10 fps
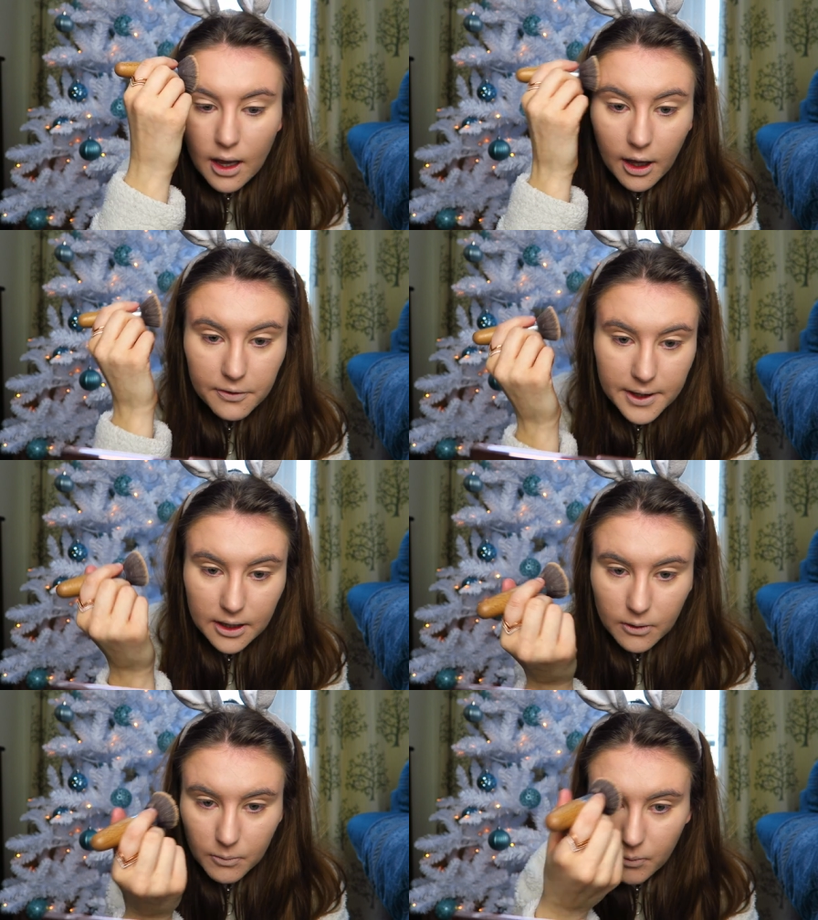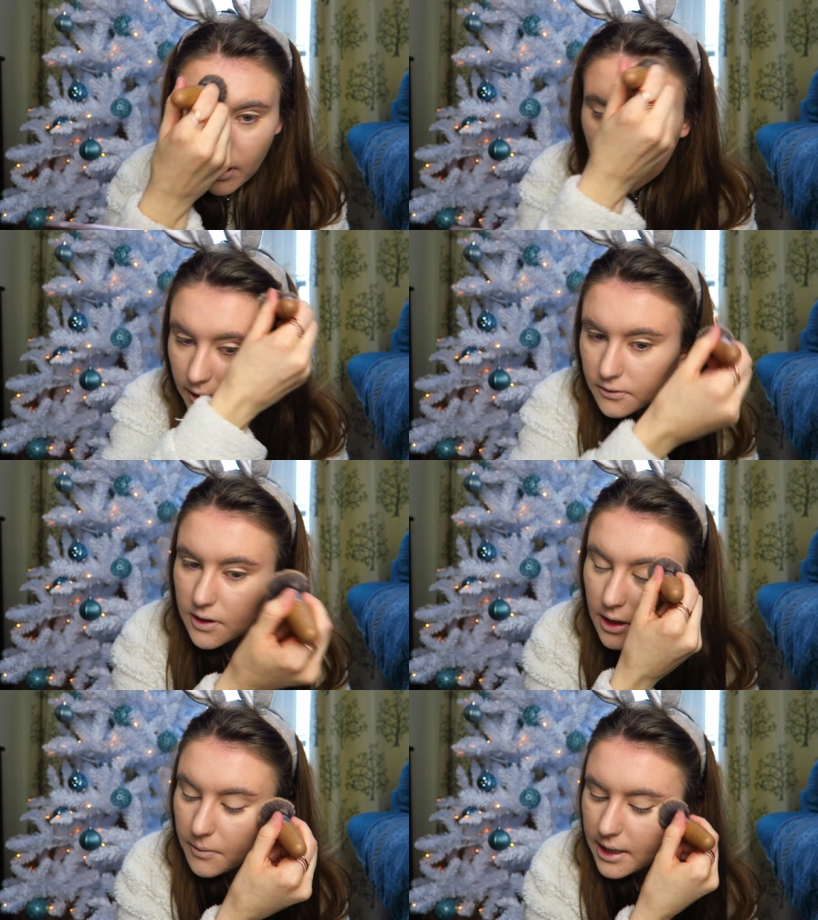I think what I'll
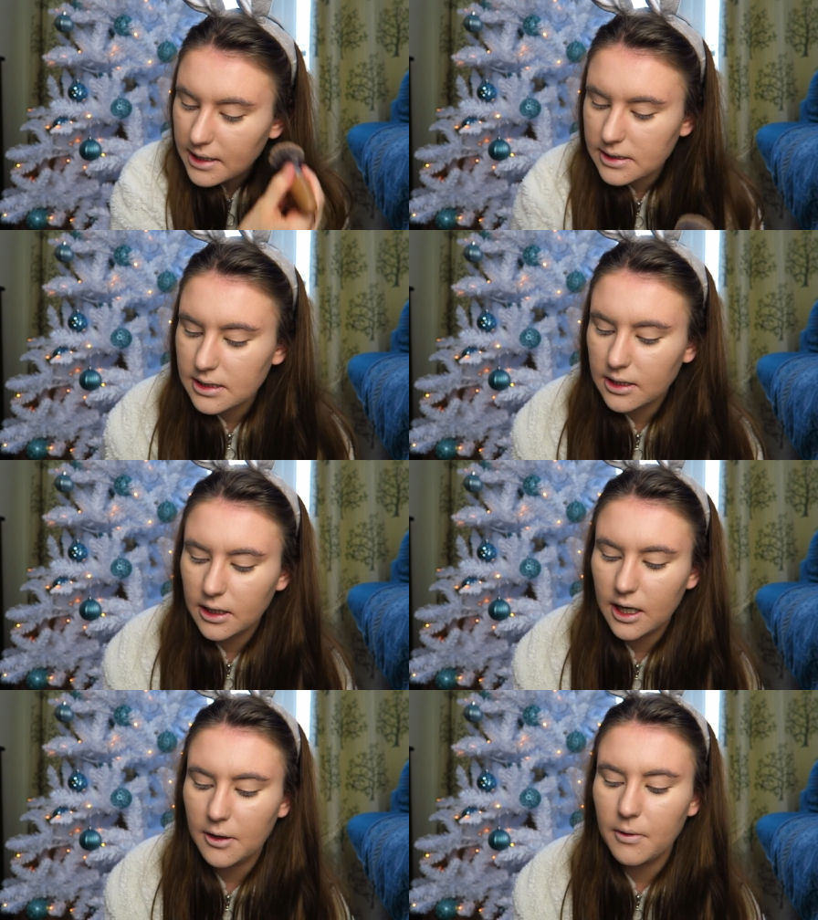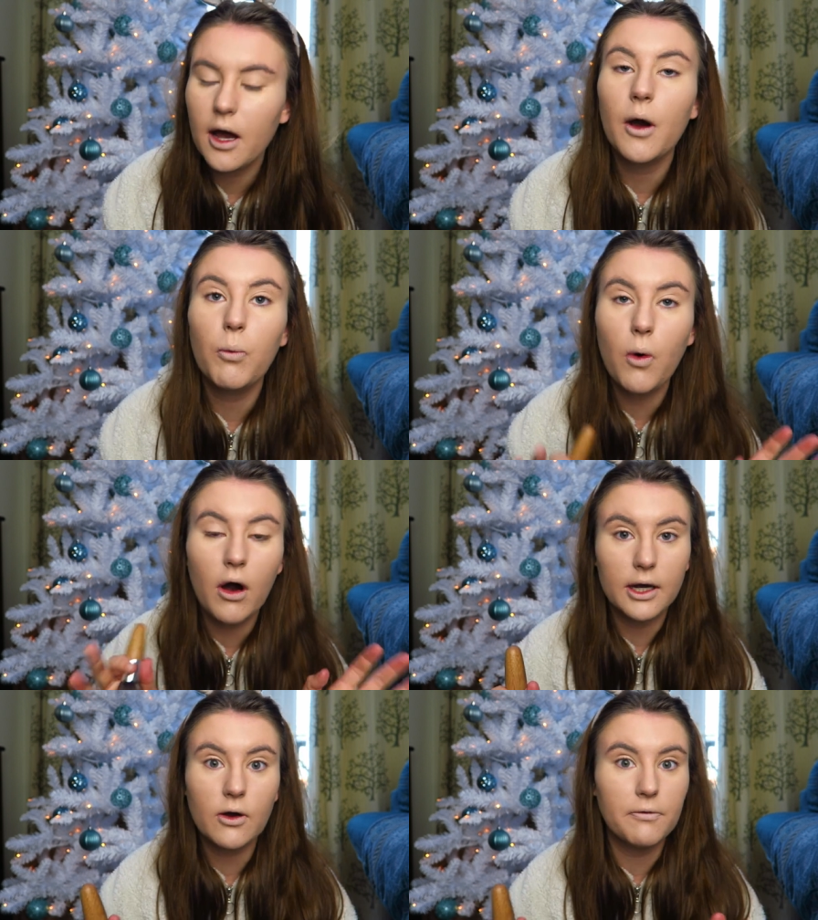do is, you know, uh, what
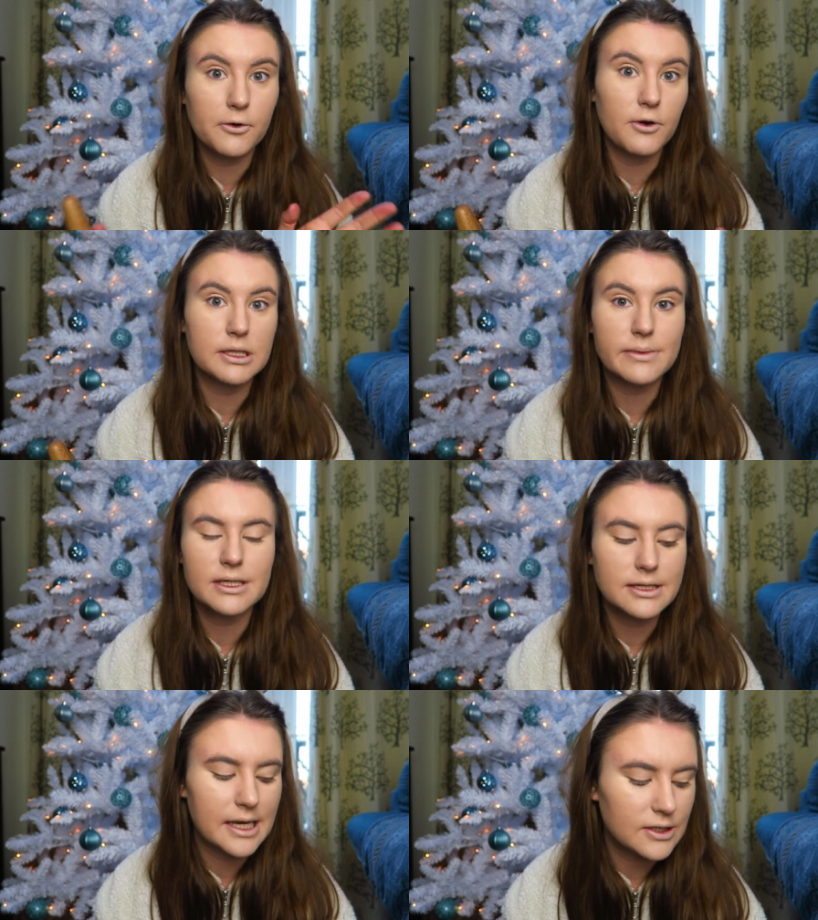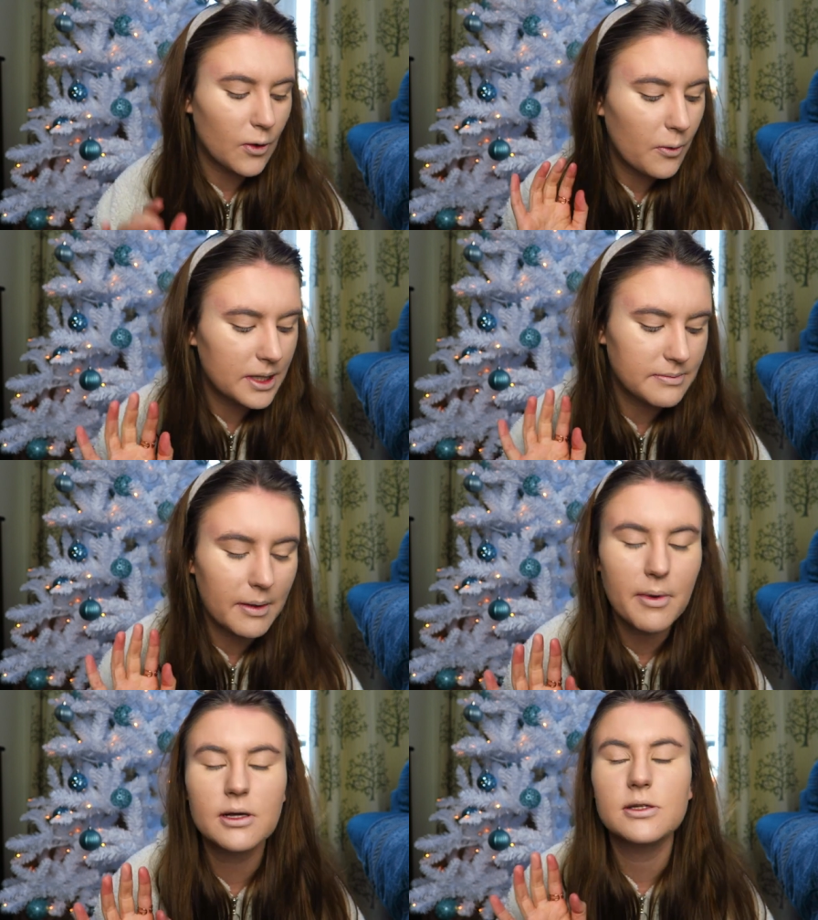I got for Christmas, because that's always my
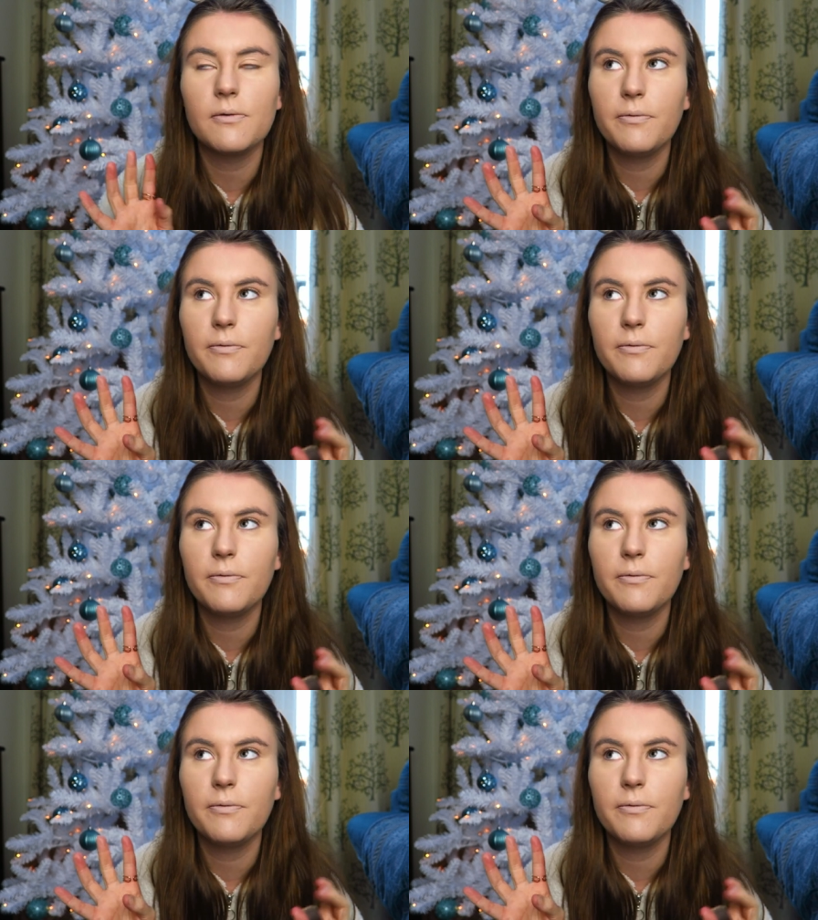most